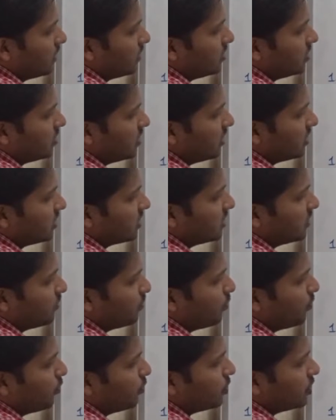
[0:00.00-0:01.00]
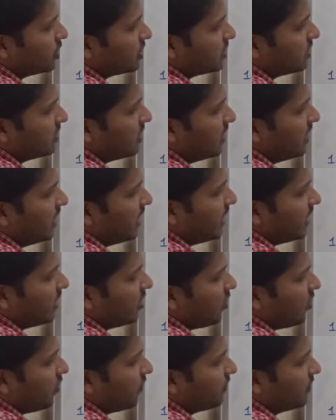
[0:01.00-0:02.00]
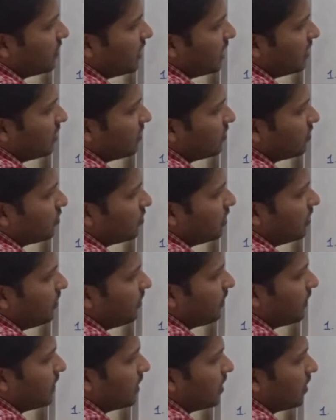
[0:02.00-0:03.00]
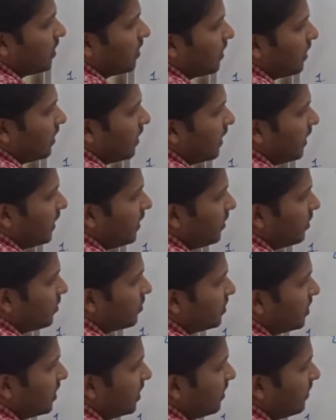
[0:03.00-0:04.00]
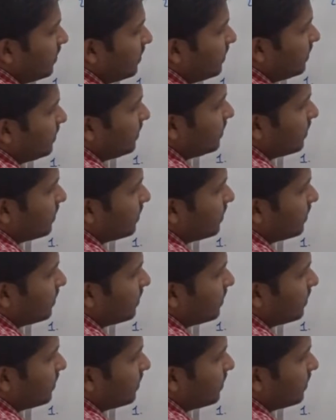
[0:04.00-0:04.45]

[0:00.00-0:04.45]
just push the data of that node into the